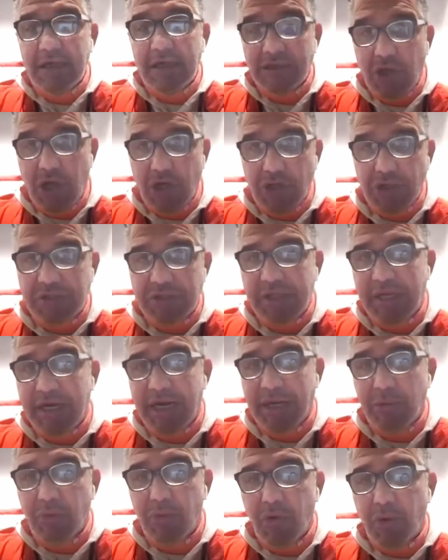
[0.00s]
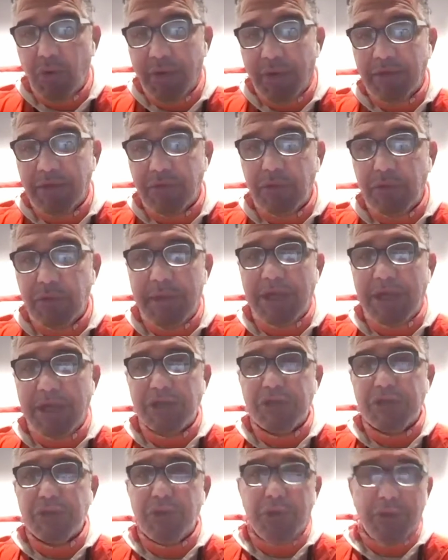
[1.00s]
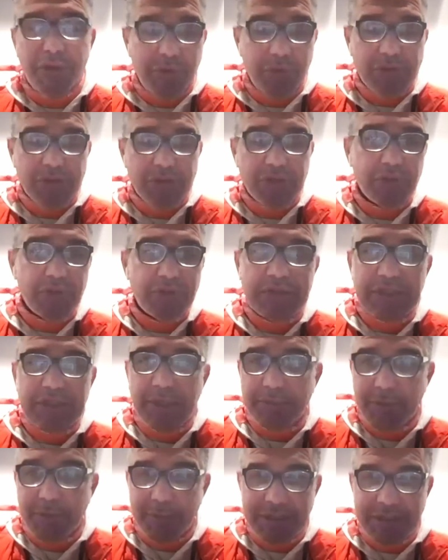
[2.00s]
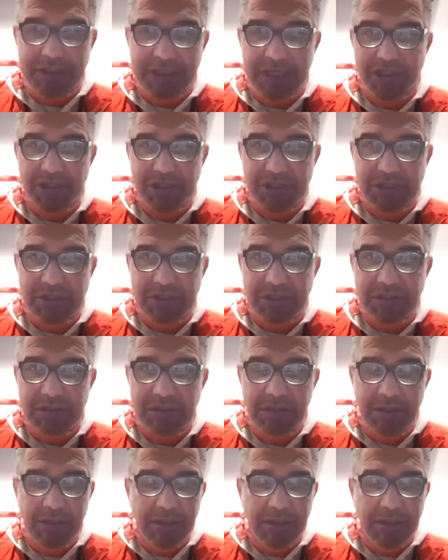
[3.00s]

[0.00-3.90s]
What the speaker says: doctors that I go with to make sure through certain supplementations,